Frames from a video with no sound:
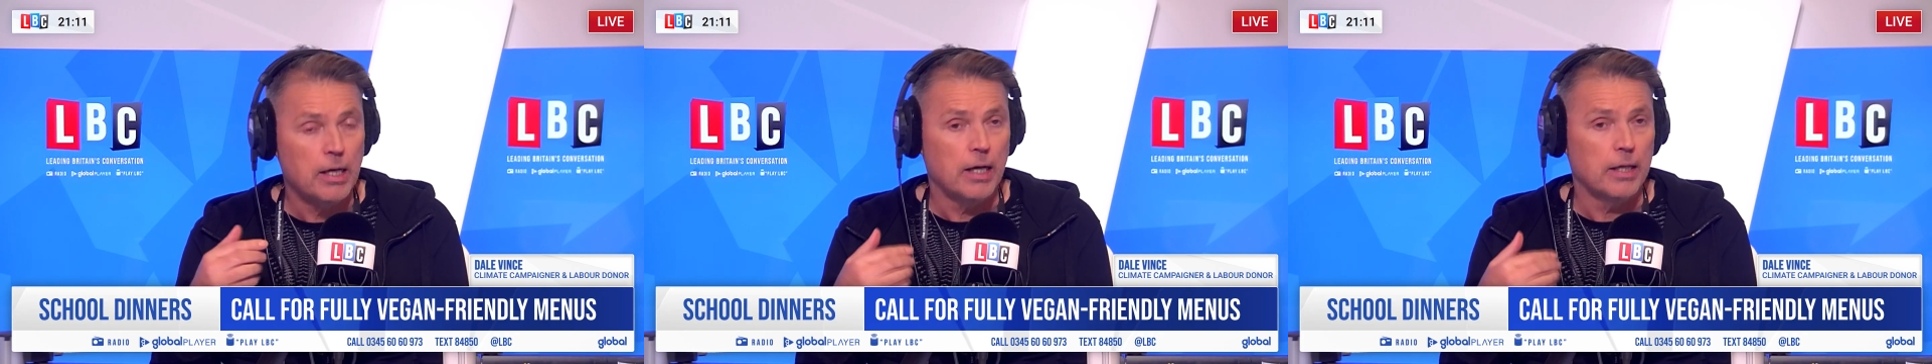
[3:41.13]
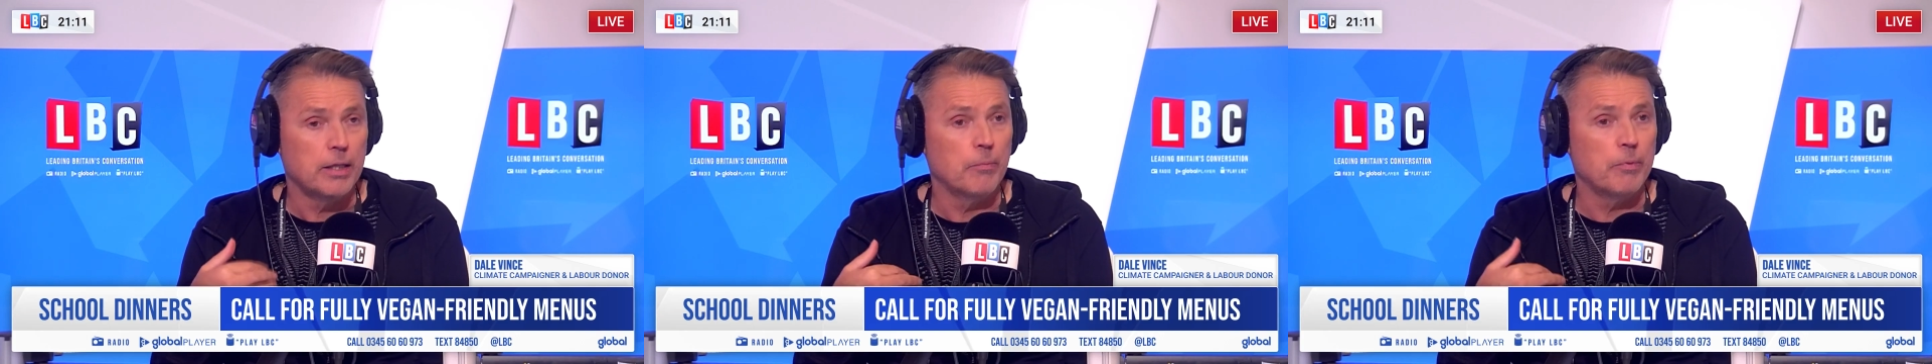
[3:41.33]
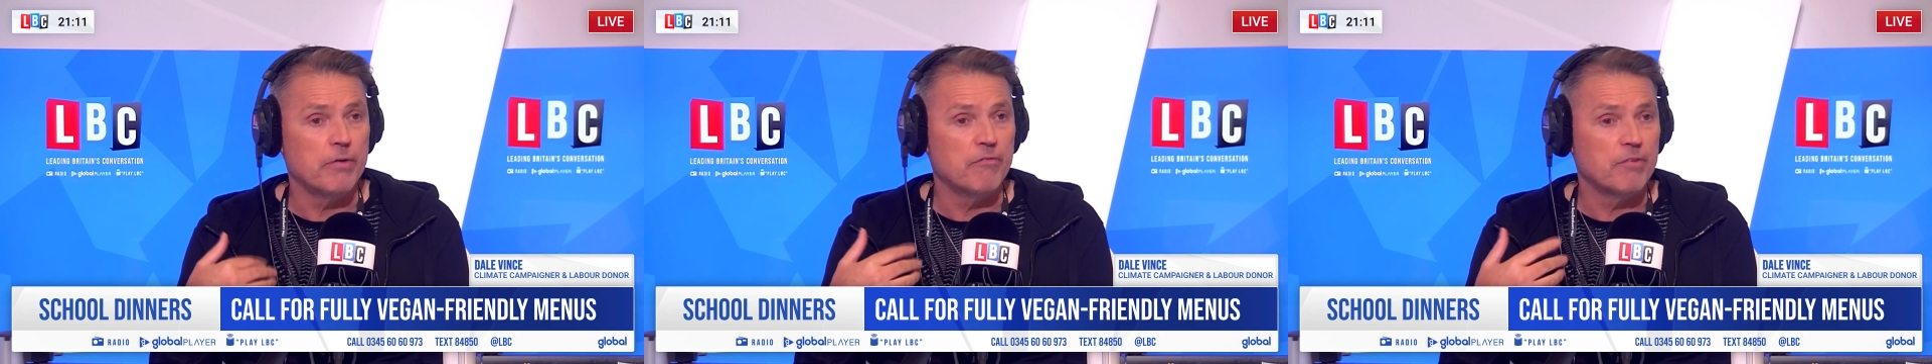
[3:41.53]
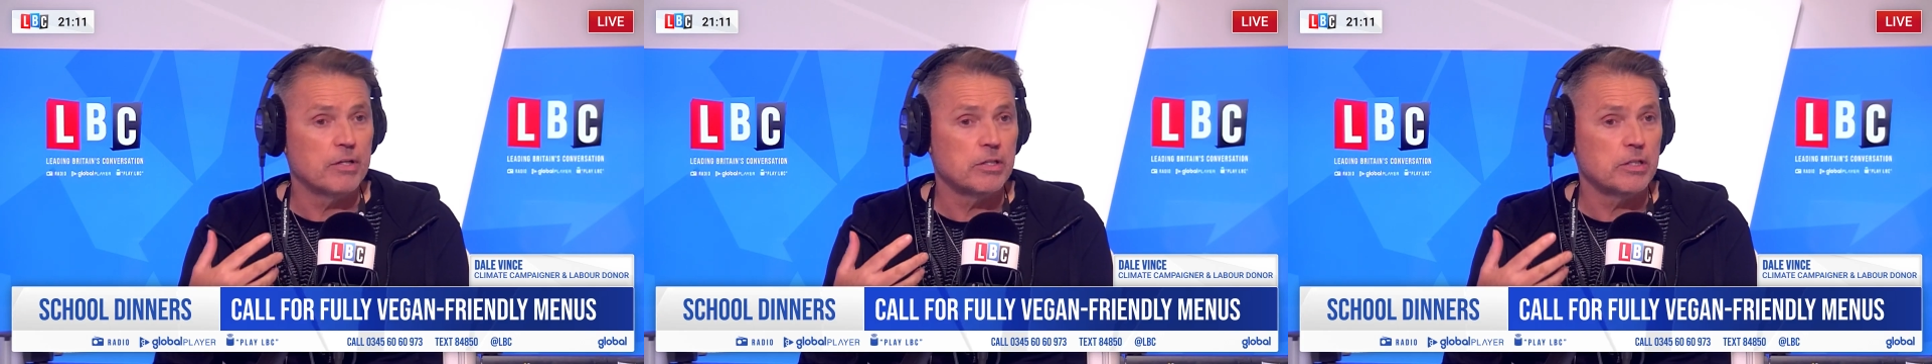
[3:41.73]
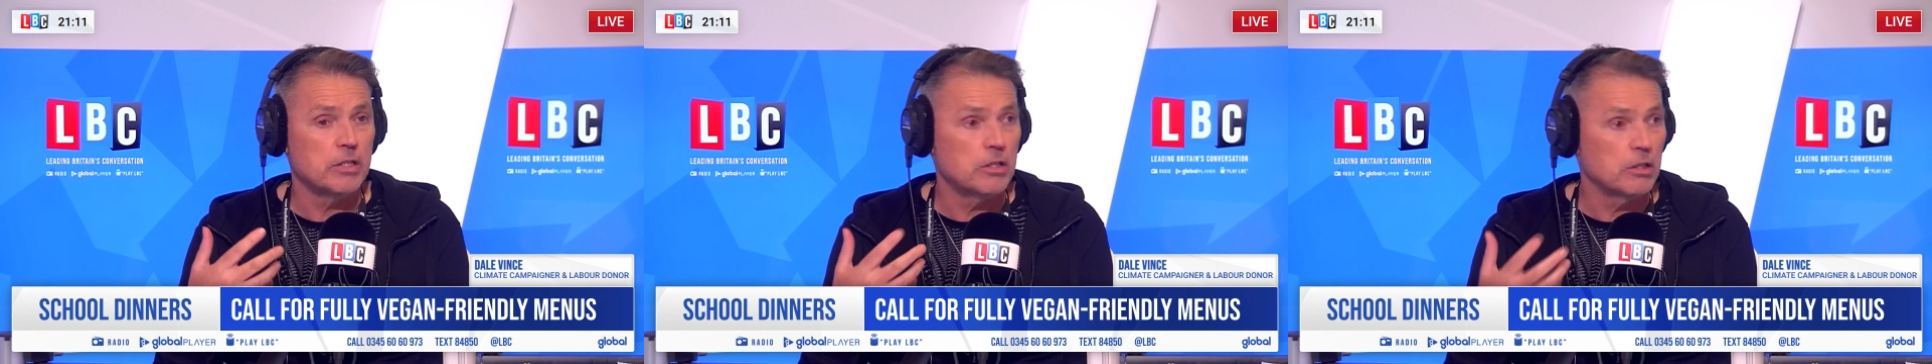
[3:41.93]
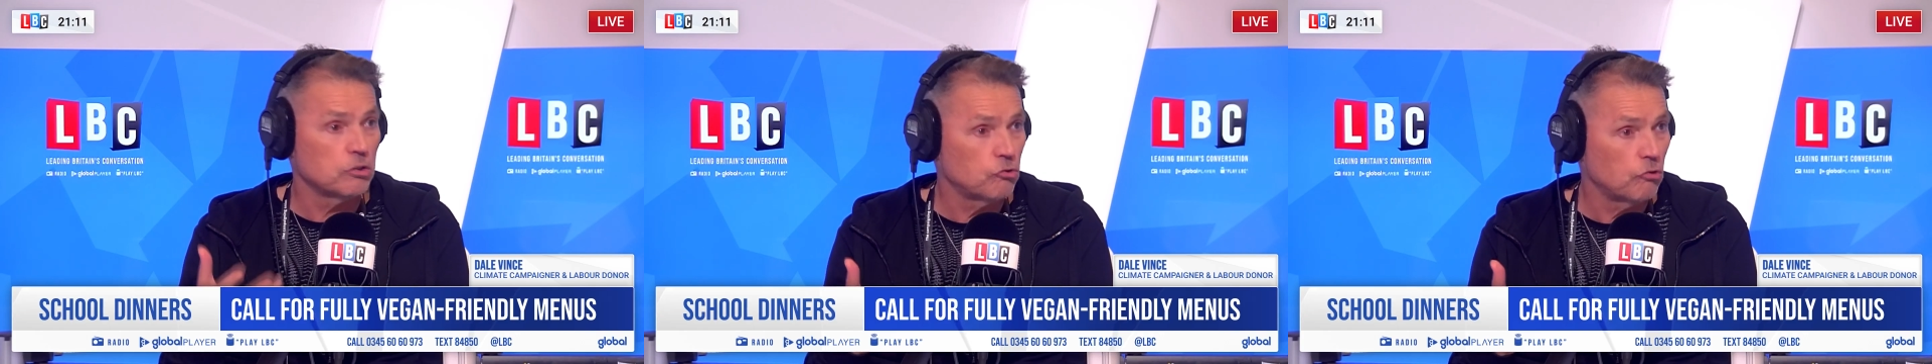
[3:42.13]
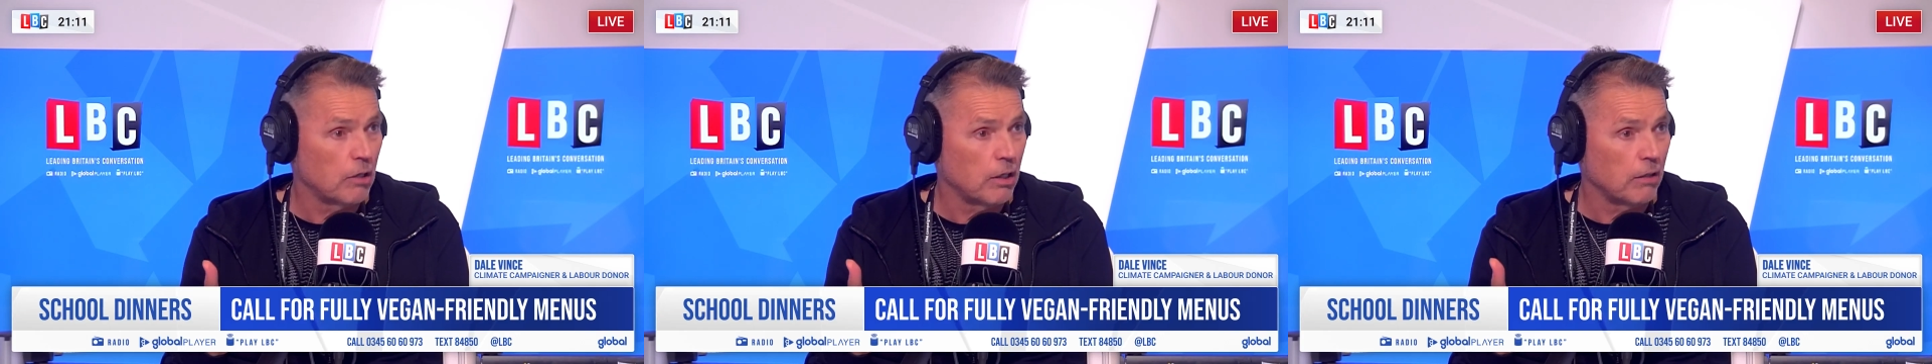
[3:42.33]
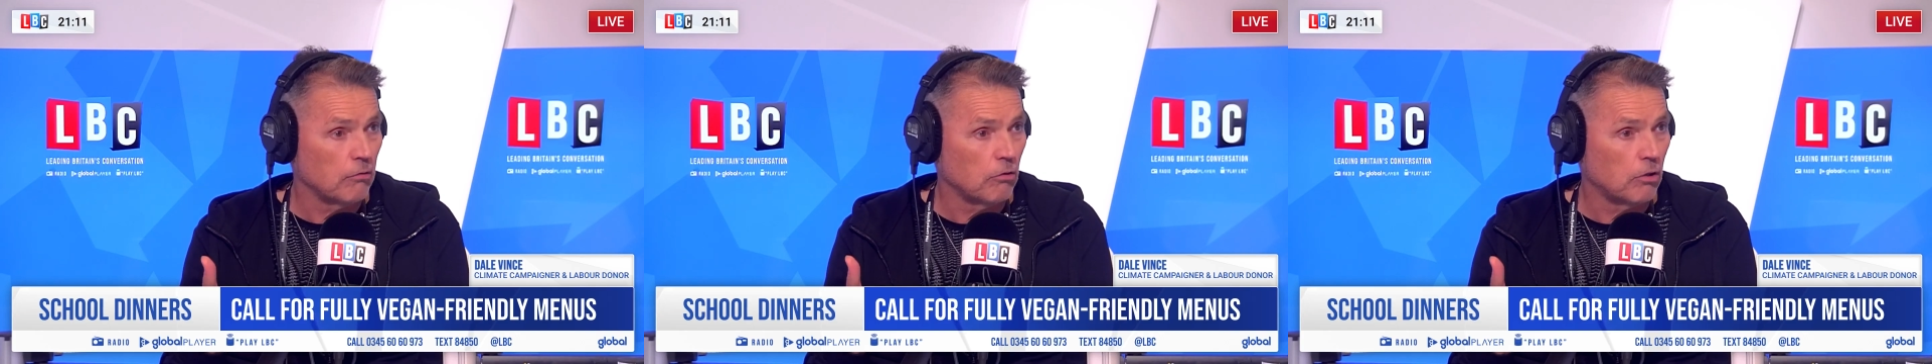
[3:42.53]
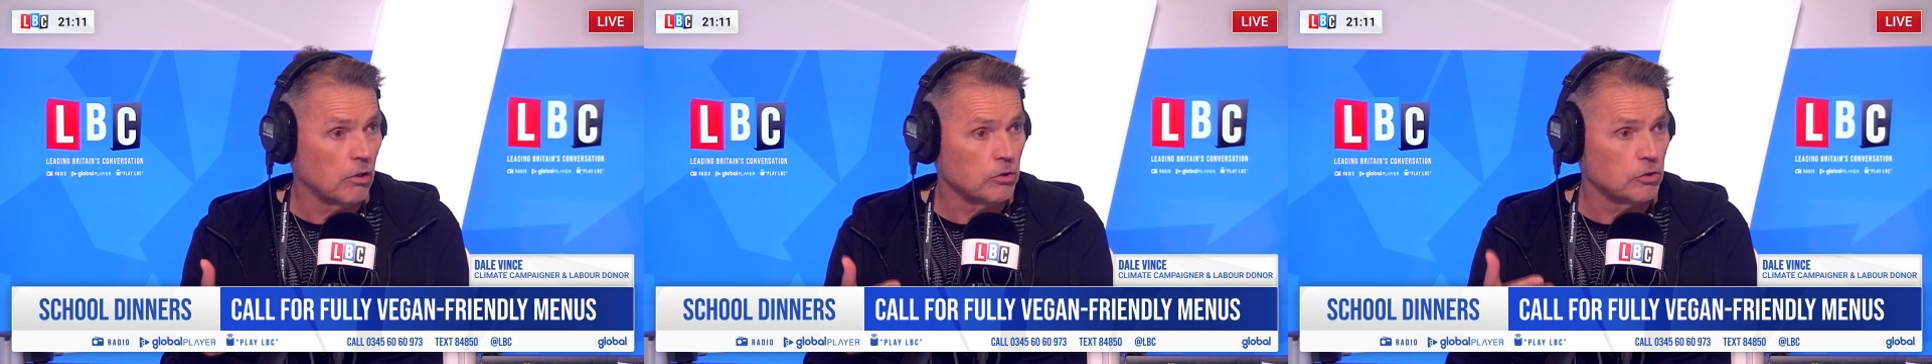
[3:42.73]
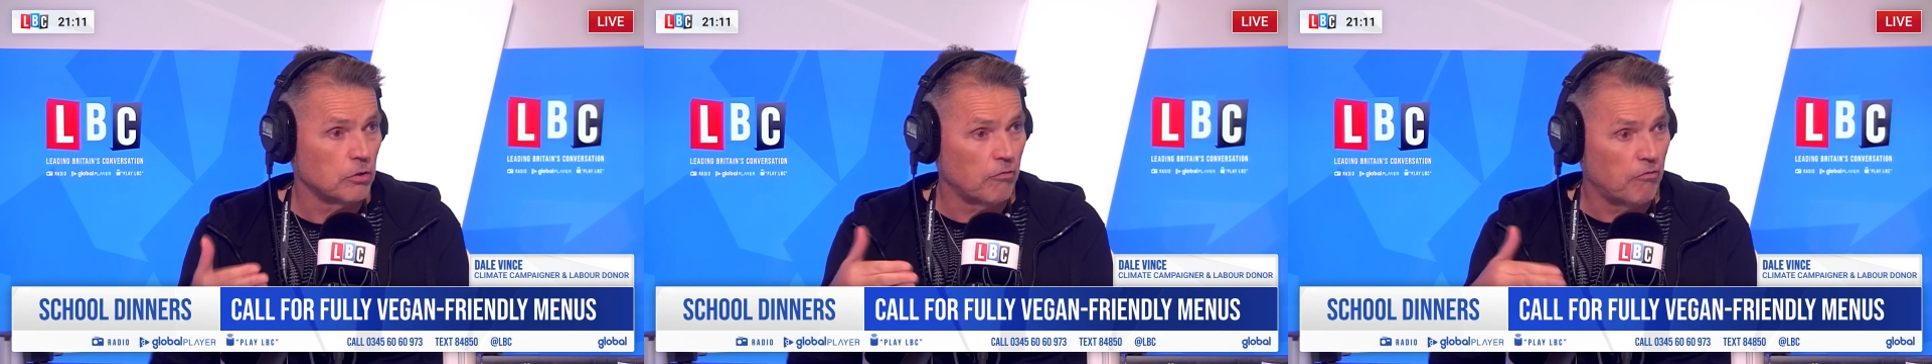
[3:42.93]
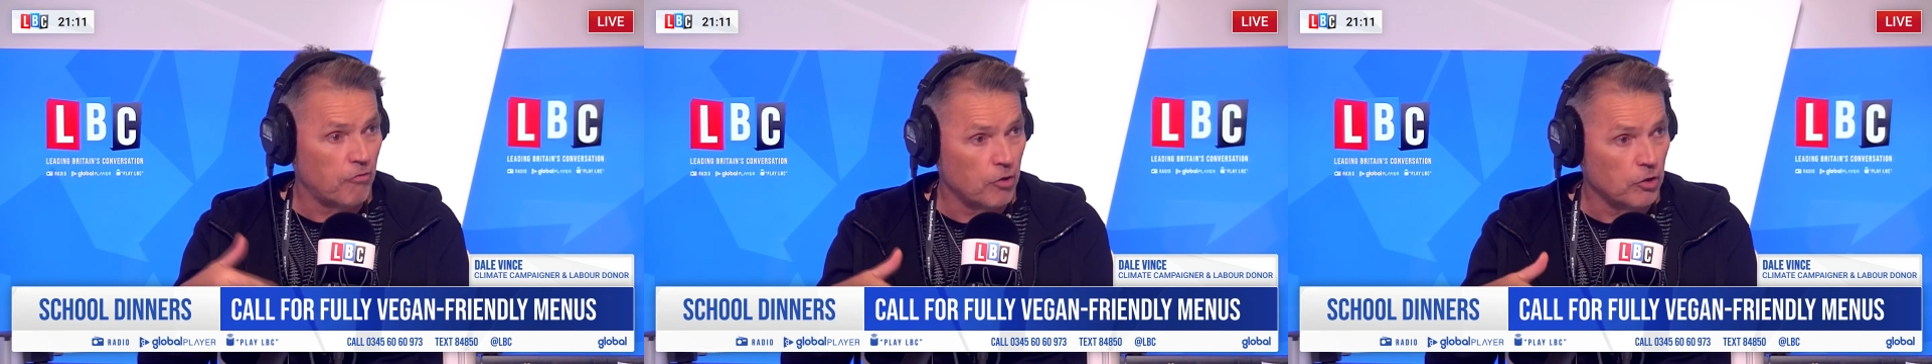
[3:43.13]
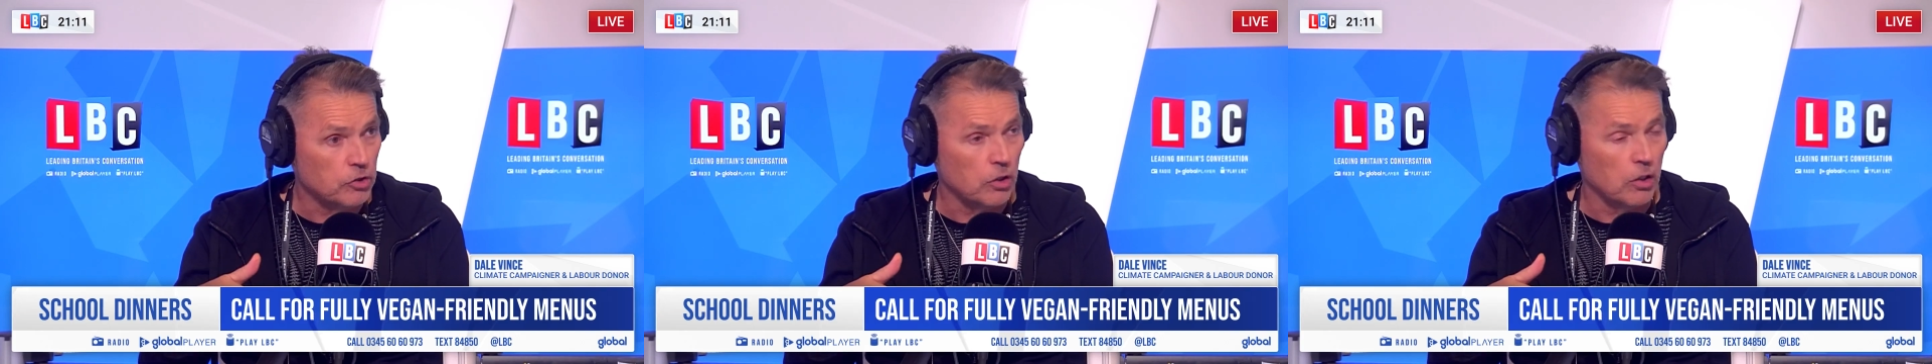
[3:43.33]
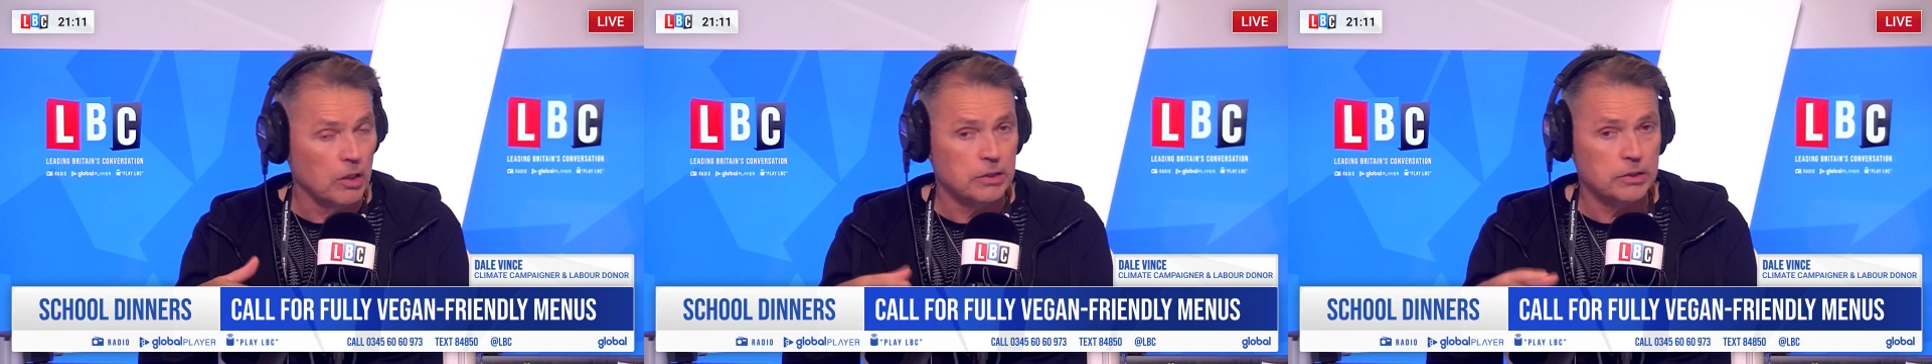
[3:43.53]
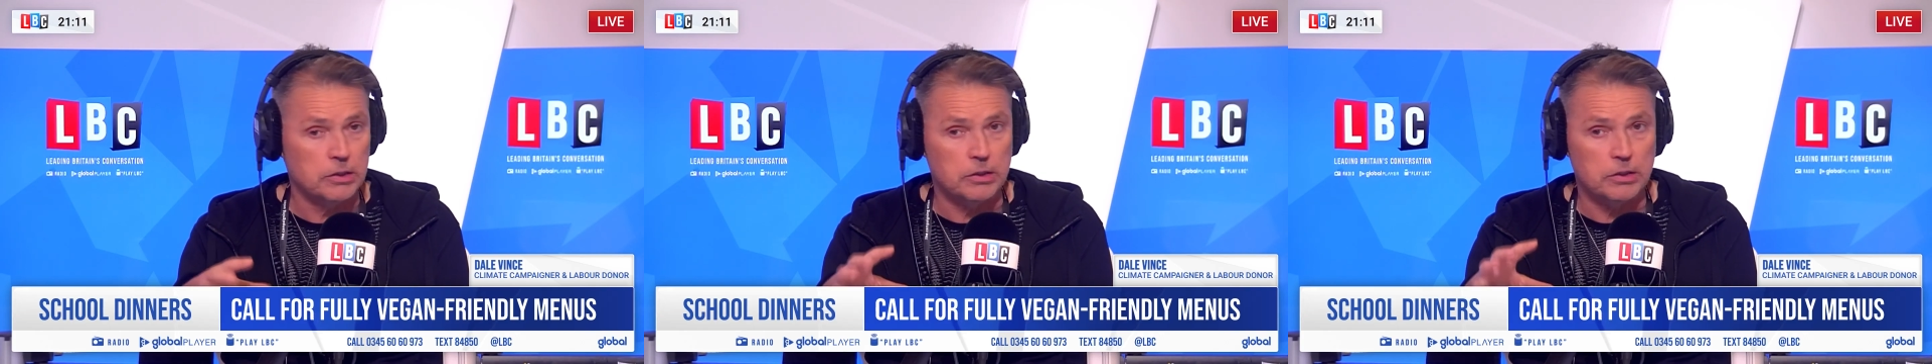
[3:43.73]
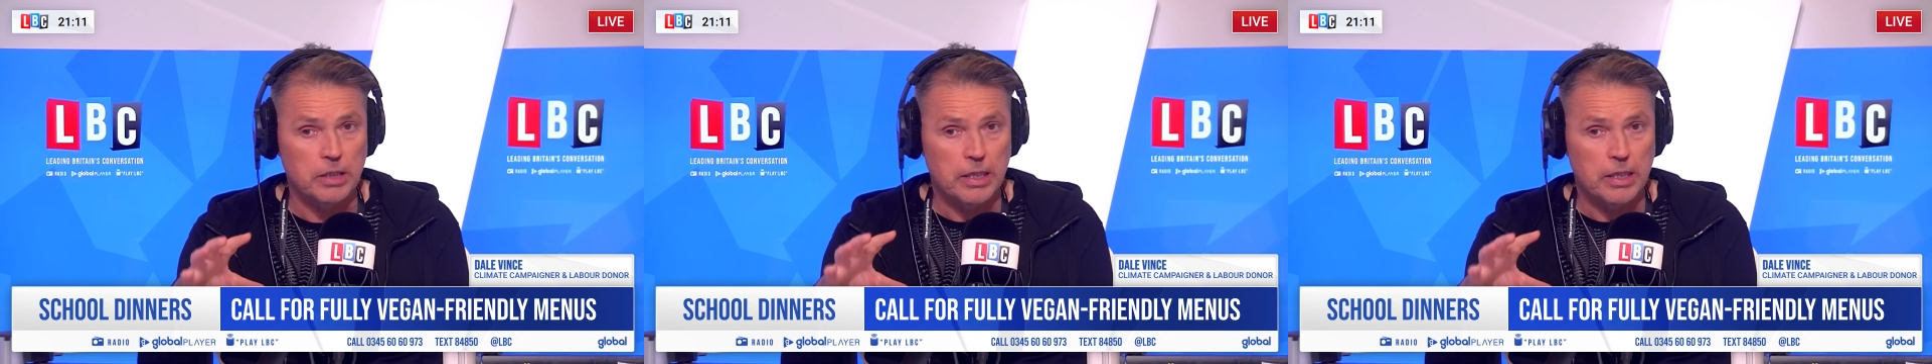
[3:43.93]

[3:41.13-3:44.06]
And then we invented industrial agriculture, fertilizers,